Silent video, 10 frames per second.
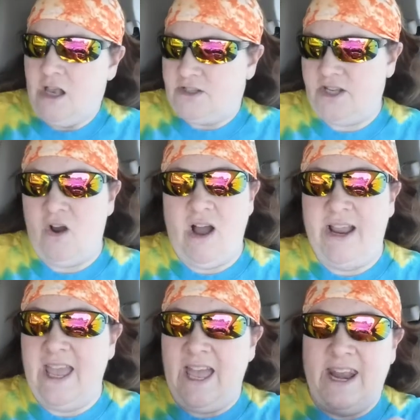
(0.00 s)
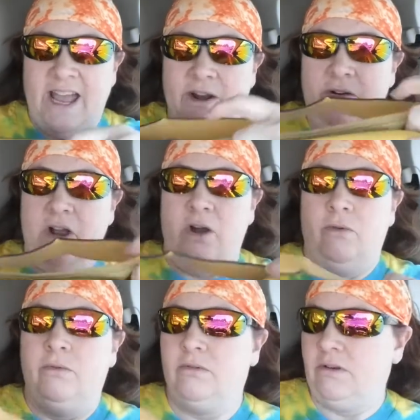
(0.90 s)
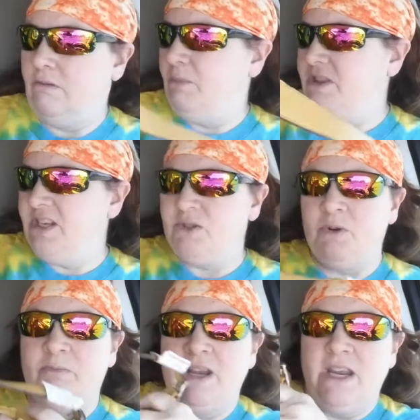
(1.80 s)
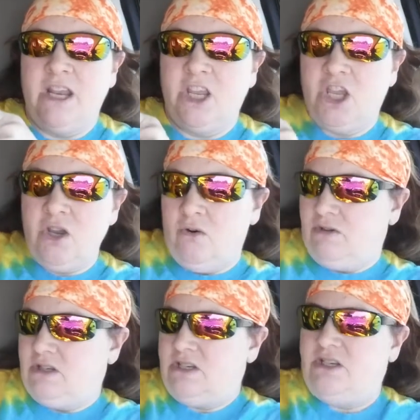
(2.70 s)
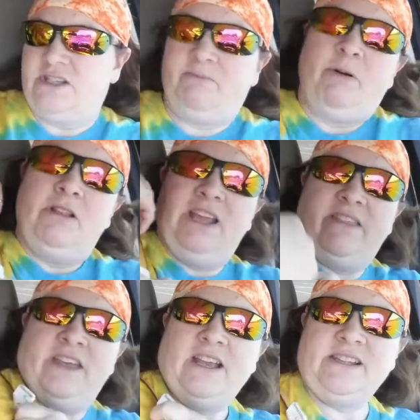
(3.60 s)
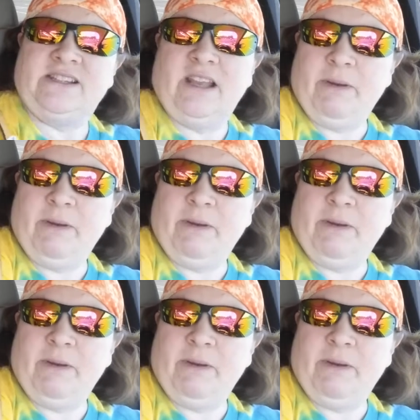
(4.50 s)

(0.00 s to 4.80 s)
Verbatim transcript: So again, I don't know, but this would be cute to just put like this.